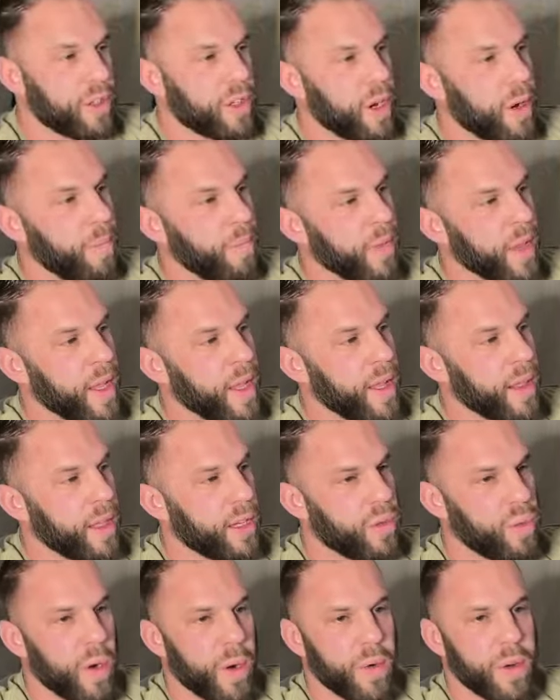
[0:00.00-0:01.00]
So
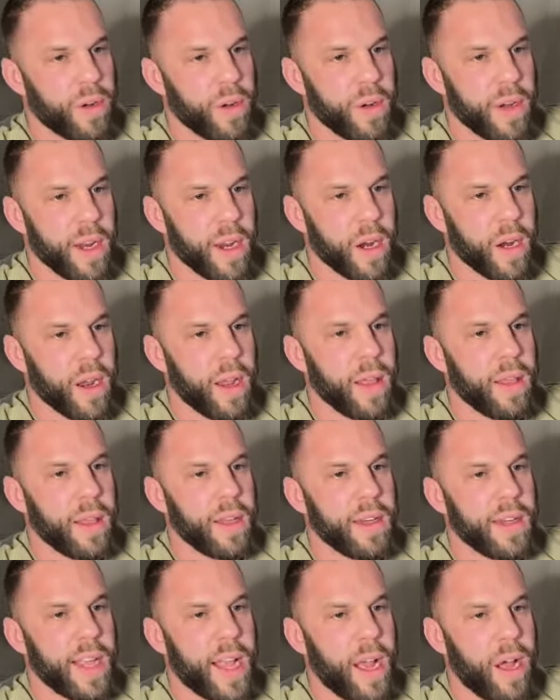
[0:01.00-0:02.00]
this is what we're doing here. And
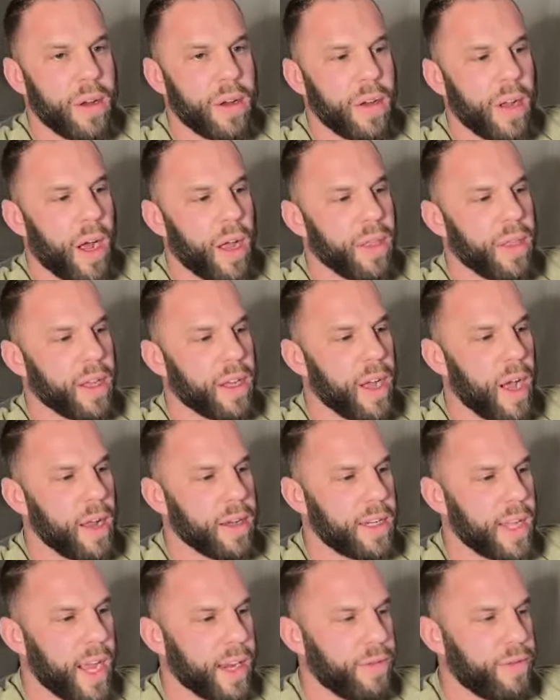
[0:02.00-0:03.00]
then down on the
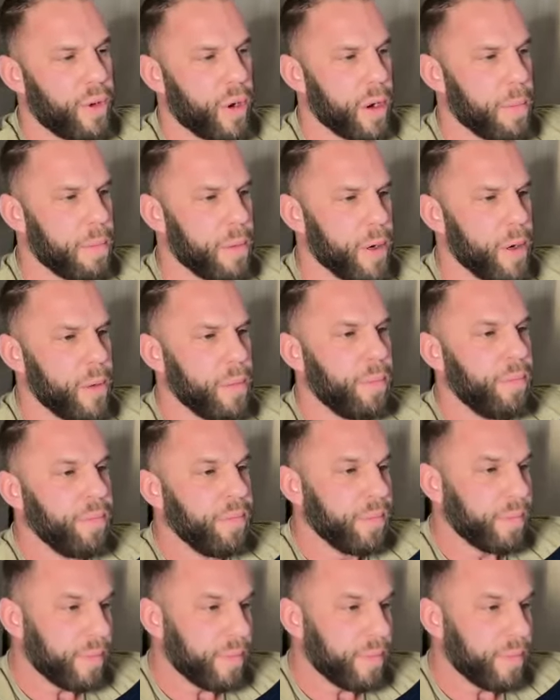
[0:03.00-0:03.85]
contact form, boom,